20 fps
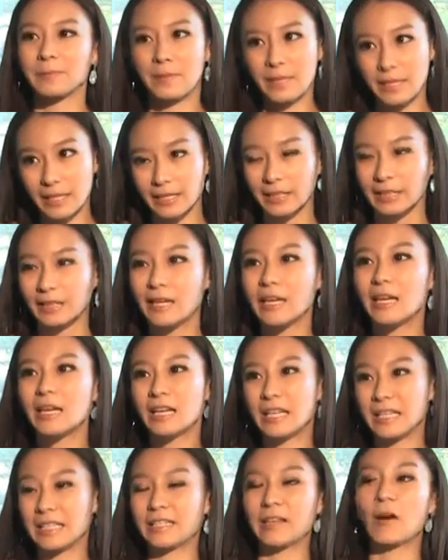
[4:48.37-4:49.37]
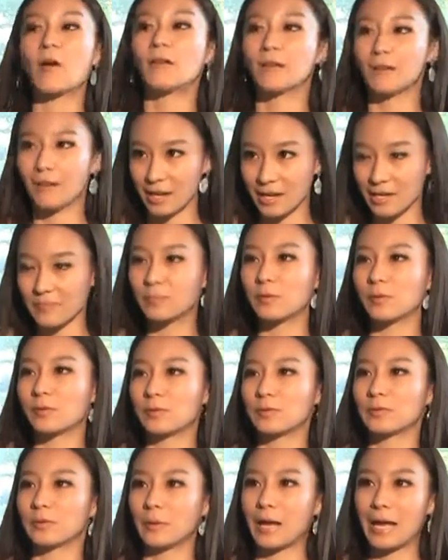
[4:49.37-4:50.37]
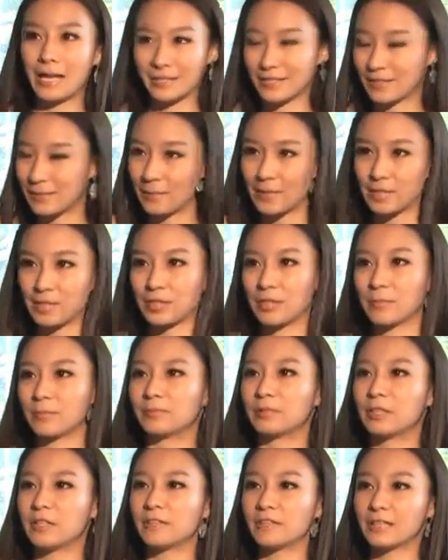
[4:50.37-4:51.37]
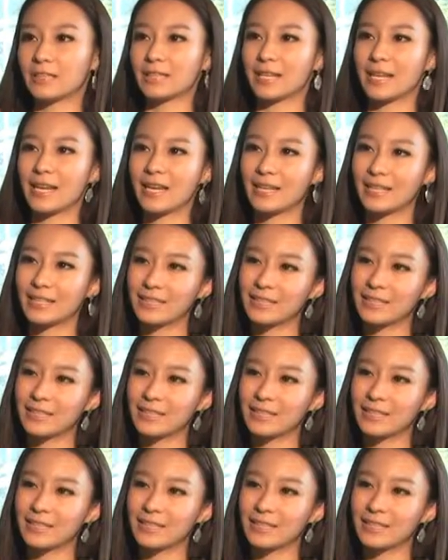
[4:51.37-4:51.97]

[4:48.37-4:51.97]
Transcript: but then it's the online portal, as you mentioned previously.